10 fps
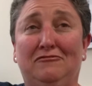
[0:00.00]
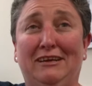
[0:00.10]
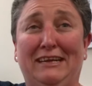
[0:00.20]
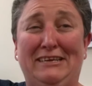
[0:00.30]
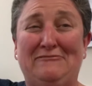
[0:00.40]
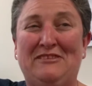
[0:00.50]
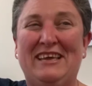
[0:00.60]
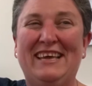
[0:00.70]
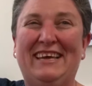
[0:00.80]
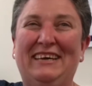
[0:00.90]
really.
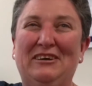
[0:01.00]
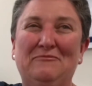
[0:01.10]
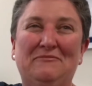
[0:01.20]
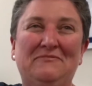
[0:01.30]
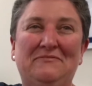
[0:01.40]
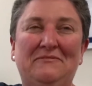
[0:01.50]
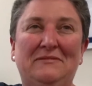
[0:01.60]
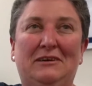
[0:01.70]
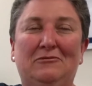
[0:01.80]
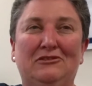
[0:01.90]

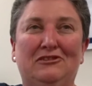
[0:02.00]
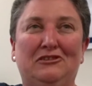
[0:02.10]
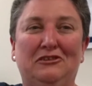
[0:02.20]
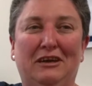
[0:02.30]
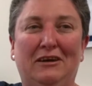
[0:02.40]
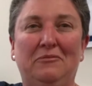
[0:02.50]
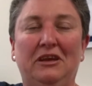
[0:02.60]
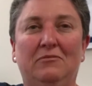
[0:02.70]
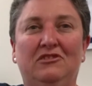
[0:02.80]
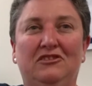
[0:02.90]
I wasn't sure that I'd
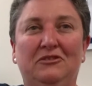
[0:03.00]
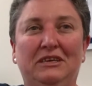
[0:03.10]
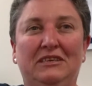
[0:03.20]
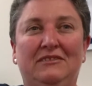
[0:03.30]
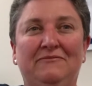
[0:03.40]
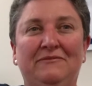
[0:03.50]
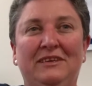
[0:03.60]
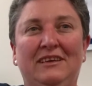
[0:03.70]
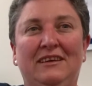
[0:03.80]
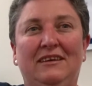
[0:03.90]
be able to do it.
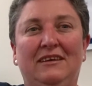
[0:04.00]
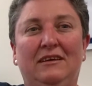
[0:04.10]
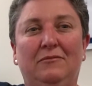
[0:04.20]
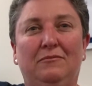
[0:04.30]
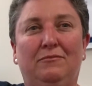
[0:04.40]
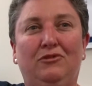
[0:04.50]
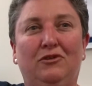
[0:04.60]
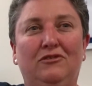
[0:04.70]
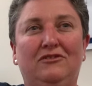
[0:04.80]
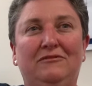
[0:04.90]

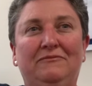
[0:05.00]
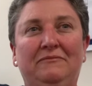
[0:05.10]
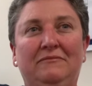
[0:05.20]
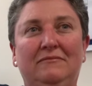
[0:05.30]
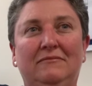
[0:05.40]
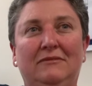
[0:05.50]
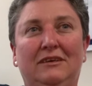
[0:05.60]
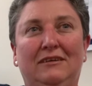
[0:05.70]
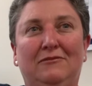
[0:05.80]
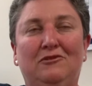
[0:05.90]
But
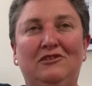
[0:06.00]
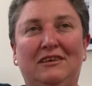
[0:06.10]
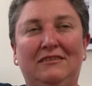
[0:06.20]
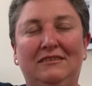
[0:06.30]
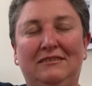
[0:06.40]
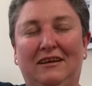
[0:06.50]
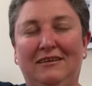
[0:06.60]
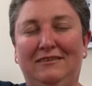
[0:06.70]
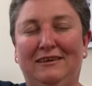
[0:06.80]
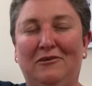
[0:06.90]
once I'd
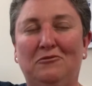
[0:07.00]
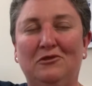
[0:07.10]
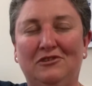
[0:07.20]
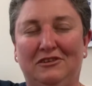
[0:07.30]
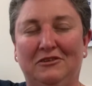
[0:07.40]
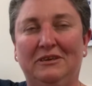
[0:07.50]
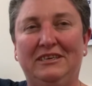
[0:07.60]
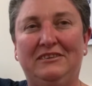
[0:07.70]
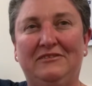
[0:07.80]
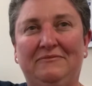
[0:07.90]
decided that I would do
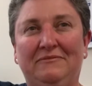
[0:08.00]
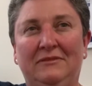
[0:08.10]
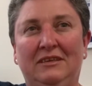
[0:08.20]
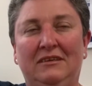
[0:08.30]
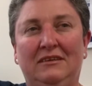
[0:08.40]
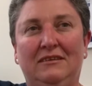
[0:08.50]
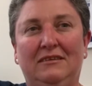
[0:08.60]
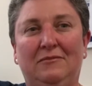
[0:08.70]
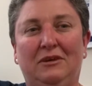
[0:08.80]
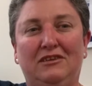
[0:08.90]
it,
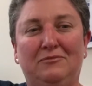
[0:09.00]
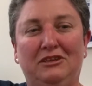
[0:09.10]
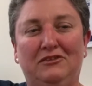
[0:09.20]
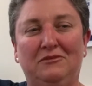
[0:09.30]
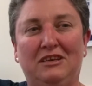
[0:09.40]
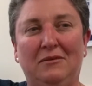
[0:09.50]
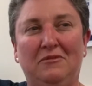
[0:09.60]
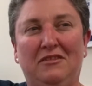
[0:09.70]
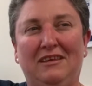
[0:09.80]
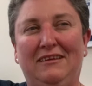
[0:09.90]
and spent some time
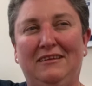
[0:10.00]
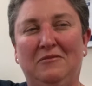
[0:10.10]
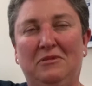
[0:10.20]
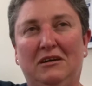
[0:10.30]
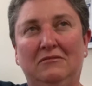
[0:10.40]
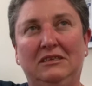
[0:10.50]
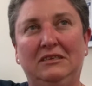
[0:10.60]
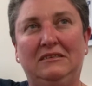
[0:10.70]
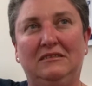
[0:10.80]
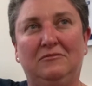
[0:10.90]
thinking about
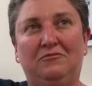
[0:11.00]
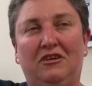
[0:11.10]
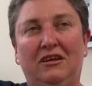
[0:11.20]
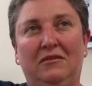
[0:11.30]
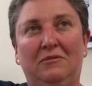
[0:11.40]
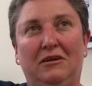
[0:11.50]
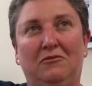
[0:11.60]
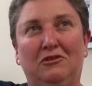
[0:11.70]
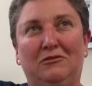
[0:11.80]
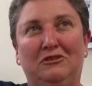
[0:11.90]
it and praying
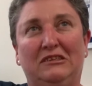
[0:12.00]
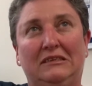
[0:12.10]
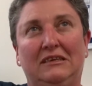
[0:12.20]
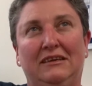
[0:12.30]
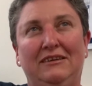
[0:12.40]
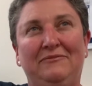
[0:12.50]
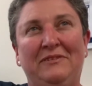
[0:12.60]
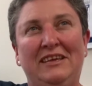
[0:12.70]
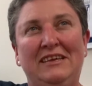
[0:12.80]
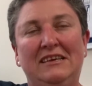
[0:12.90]
about what I would say,
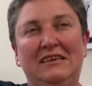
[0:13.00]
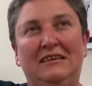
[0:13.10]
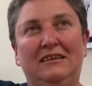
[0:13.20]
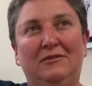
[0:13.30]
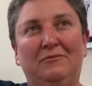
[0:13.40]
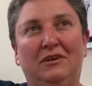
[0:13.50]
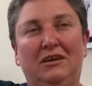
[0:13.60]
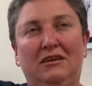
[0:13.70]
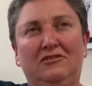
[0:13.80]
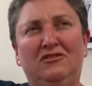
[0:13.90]

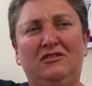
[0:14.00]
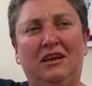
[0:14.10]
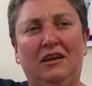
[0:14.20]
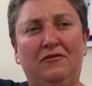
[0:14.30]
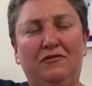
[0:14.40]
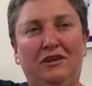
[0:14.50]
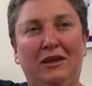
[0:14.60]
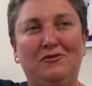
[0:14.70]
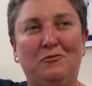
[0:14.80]
I just kind of came to a